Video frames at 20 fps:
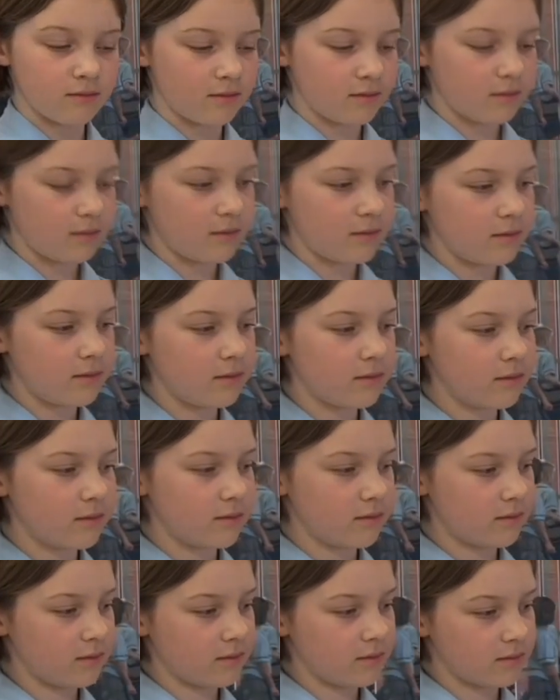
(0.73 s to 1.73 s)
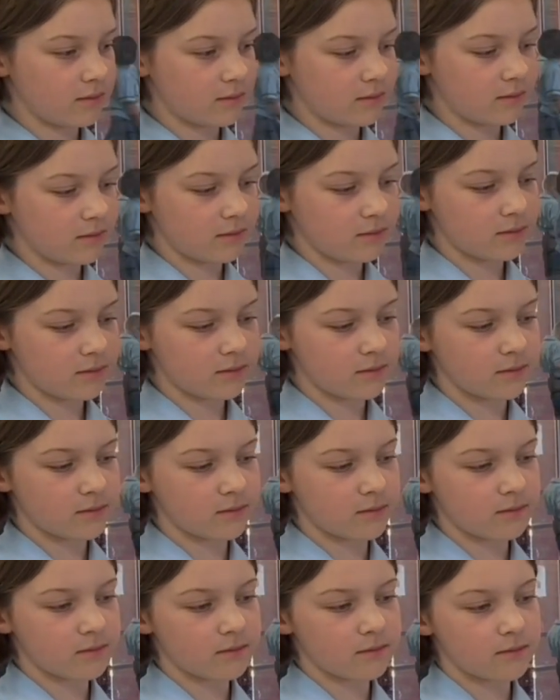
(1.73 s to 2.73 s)

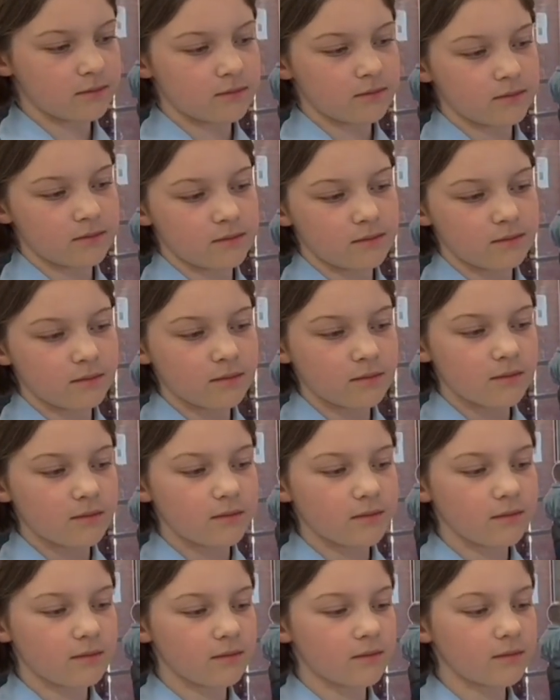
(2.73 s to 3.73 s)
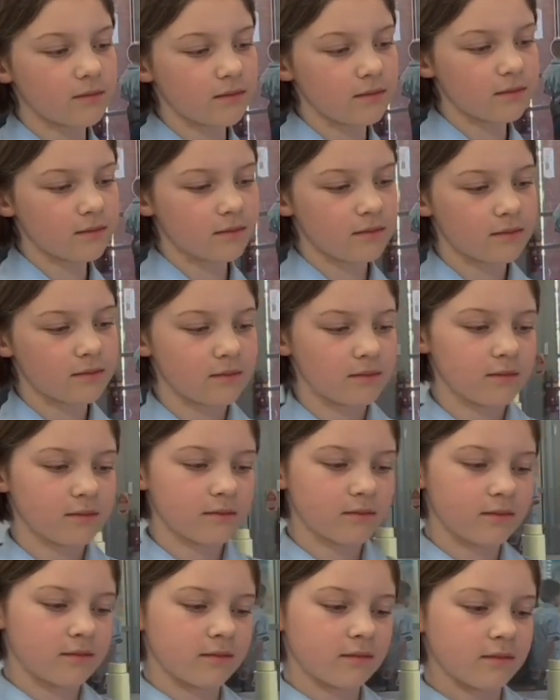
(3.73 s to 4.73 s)

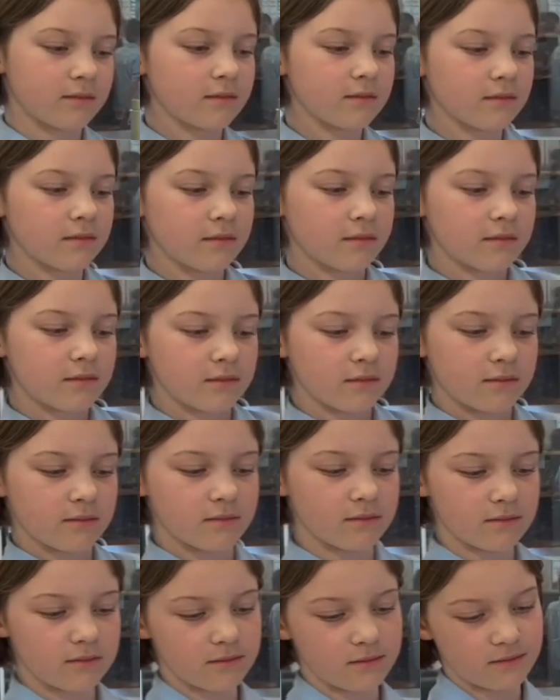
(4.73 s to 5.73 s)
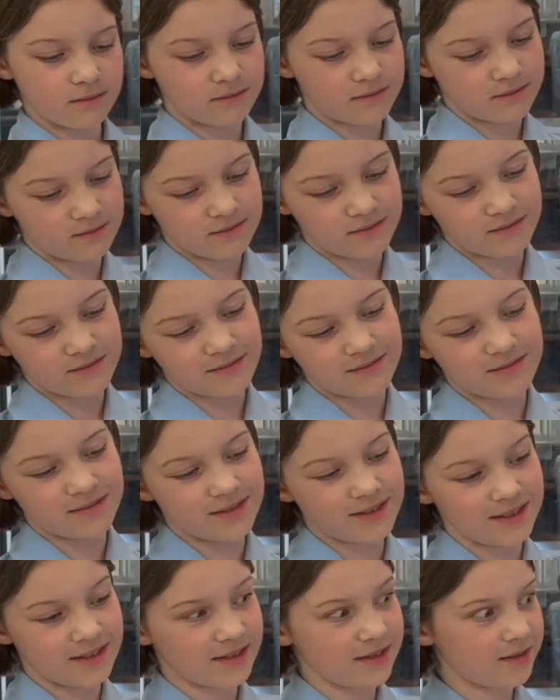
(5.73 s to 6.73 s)

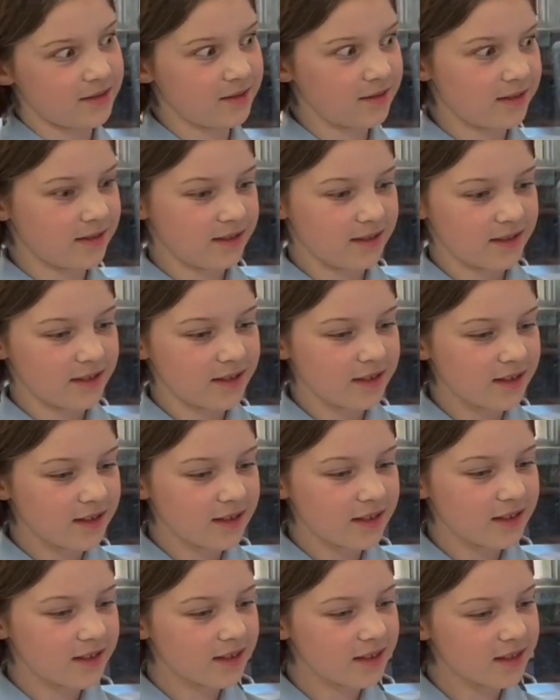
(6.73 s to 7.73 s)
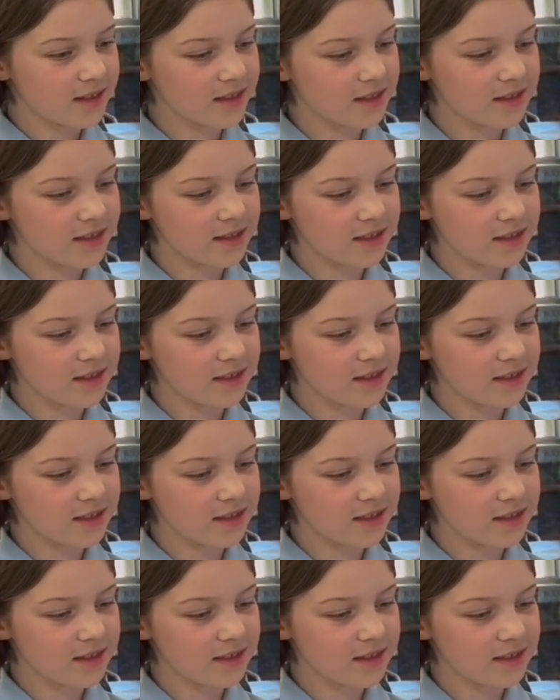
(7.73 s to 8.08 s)
This person isn't speaking.